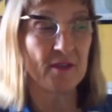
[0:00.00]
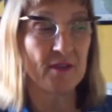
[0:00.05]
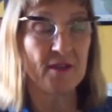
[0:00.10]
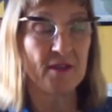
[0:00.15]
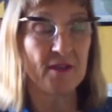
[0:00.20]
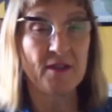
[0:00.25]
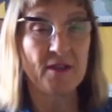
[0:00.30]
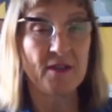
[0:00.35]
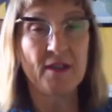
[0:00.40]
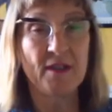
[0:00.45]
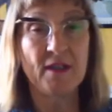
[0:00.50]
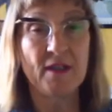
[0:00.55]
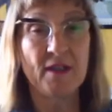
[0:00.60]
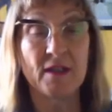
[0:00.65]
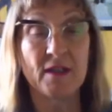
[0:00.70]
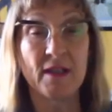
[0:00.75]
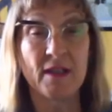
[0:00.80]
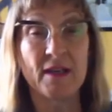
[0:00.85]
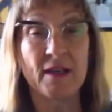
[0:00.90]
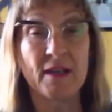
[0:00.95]

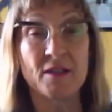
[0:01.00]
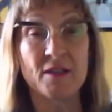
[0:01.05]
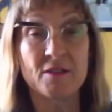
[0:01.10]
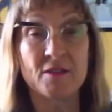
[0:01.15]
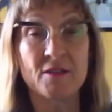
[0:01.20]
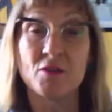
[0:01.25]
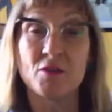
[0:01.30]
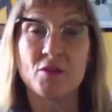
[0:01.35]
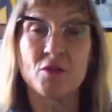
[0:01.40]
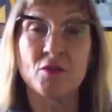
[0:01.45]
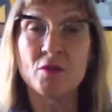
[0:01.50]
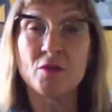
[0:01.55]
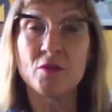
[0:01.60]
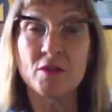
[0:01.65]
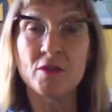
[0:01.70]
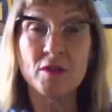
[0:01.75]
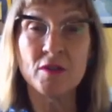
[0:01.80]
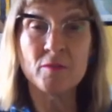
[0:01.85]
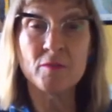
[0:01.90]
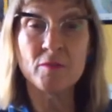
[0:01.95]
I'd like to
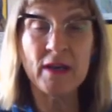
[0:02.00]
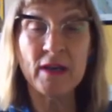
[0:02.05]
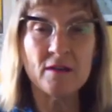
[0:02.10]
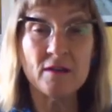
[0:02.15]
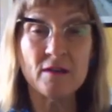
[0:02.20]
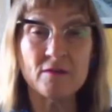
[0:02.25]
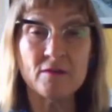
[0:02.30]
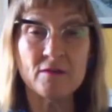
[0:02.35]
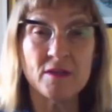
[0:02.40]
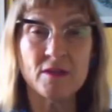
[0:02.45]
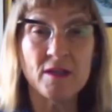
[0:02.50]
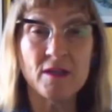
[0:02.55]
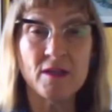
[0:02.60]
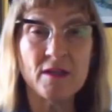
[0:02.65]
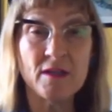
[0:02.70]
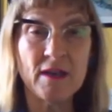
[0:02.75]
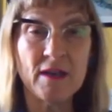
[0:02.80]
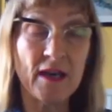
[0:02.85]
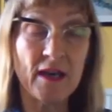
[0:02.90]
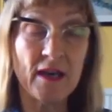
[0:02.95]
talk to you about
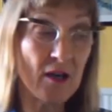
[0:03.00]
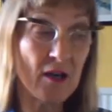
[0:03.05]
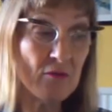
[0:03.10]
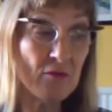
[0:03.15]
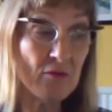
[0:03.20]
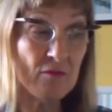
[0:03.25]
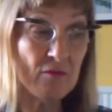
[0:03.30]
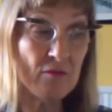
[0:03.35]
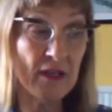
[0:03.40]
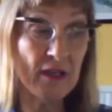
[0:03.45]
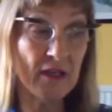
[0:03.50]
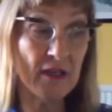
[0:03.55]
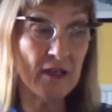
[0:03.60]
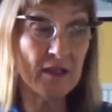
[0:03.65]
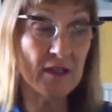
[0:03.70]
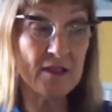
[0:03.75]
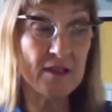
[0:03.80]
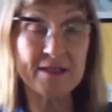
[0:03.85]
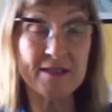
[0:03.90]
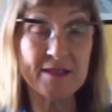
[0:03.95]
our
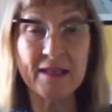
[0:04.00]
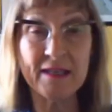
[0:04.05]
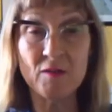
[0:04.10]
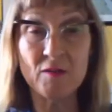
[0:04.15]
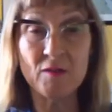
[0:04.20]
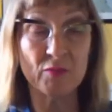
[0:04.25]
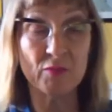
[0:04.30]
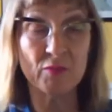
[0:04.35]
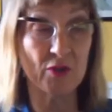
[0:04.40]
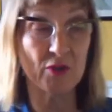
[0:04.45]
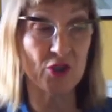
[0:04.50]
Ring and Sing